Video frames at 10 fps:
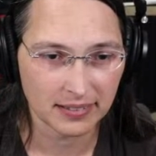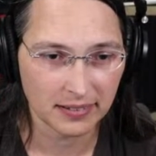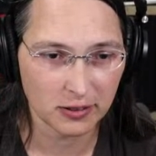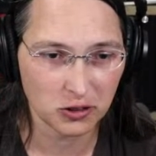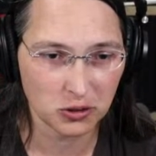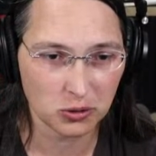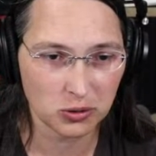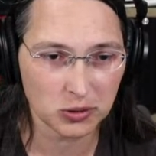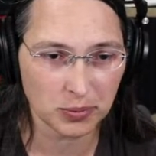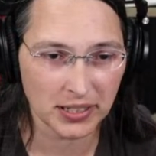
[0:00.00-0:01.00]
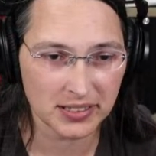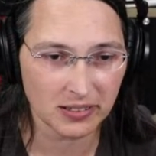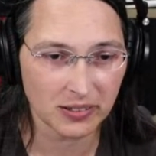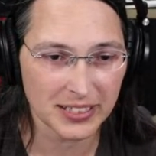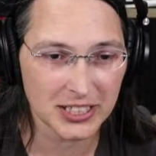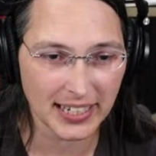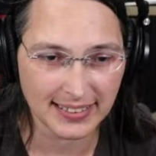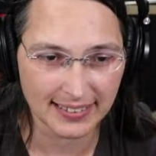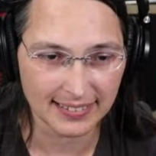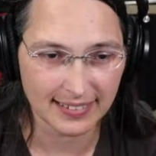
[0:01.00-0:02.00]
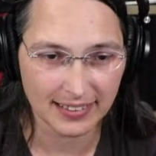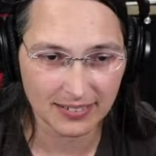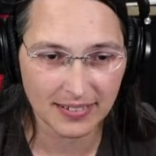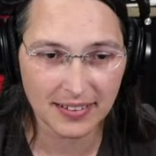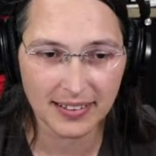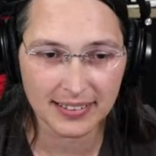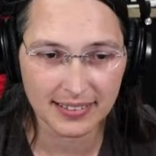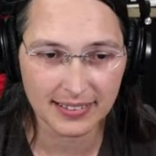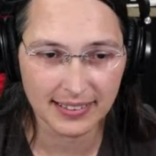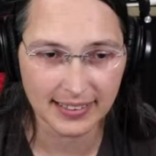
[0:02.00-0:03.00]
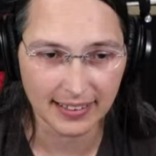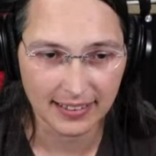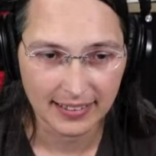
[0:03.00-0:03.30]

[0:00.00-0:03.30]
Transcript: The two sprites are adjacent. They are not colliding.